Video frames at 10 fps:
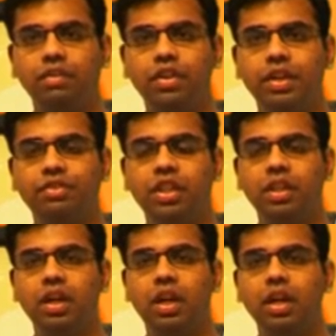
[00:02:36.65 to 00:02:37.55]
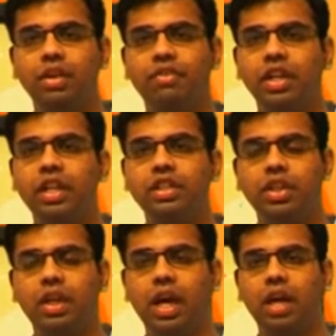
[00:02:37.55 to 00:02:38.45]
we have seen Nifty
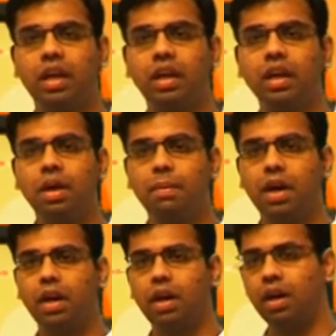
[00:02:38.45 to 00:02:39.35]
inching higher, but